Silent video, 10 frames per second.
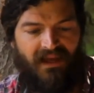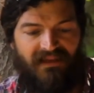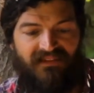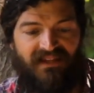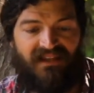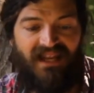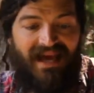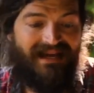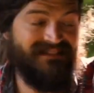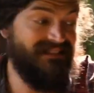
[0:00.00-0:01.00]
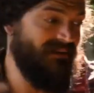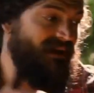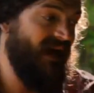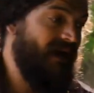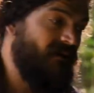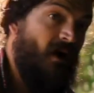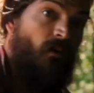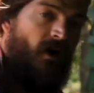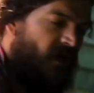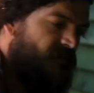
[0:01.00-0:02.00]
And then the last thing I'm going to add are my
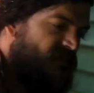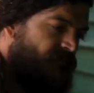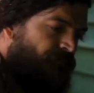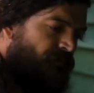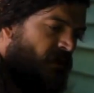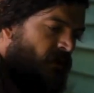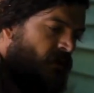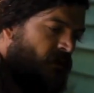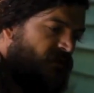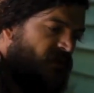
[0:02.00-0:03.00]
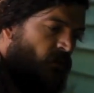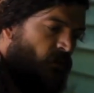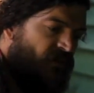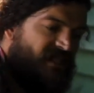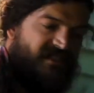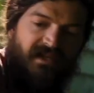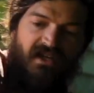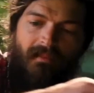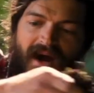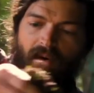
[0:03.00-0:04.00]
worms. So things that we
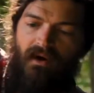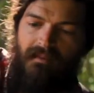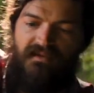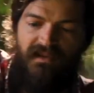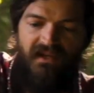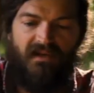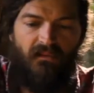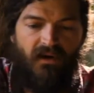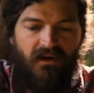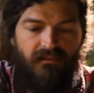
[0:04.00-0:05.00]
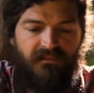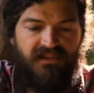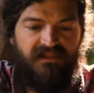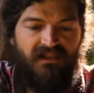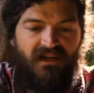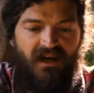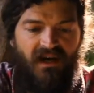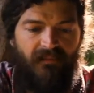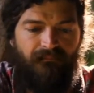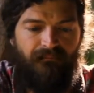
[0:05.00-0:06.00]
know about worms, we know that worms
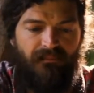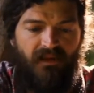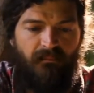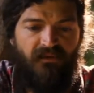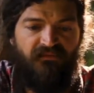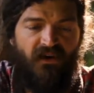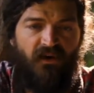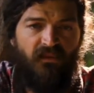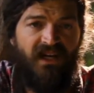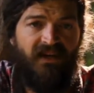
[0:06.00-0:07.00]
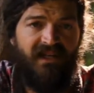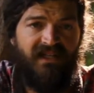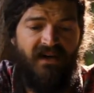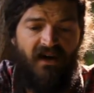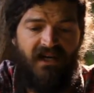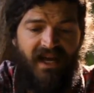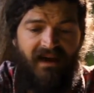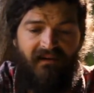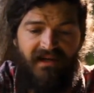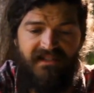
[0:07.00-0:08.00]
prefer really, really dark
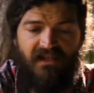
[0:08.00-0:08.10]
areas.